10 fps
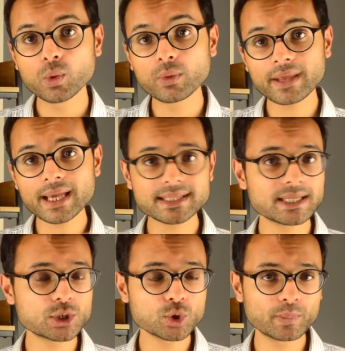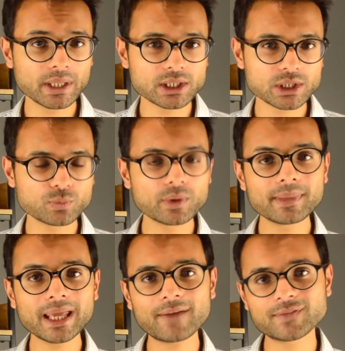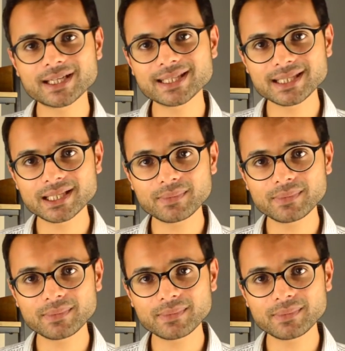With ASA 2 patients, we may have to consider